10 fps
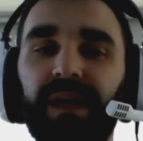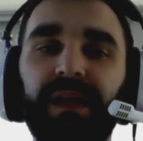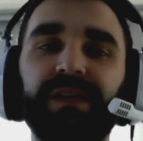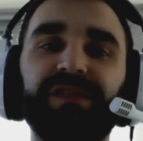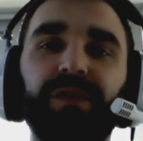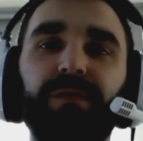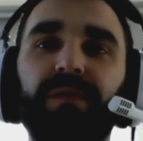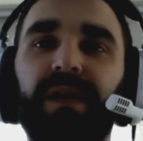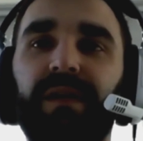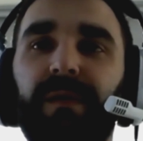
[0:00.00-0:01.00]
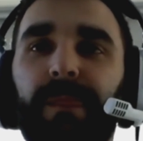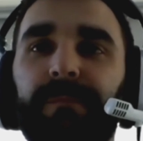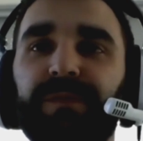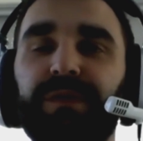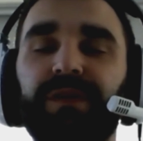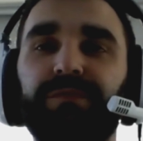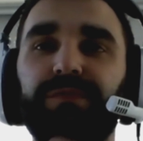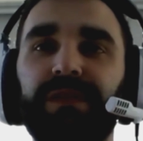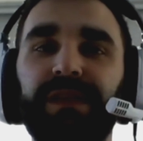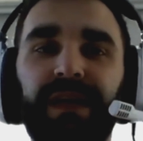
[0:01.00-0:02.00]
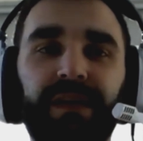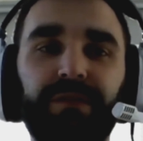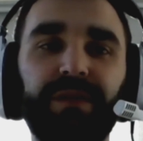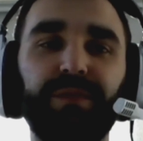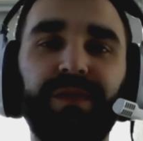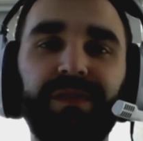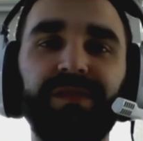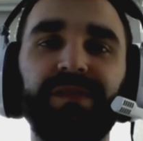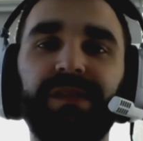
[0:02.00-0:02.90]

So we got really angry with this,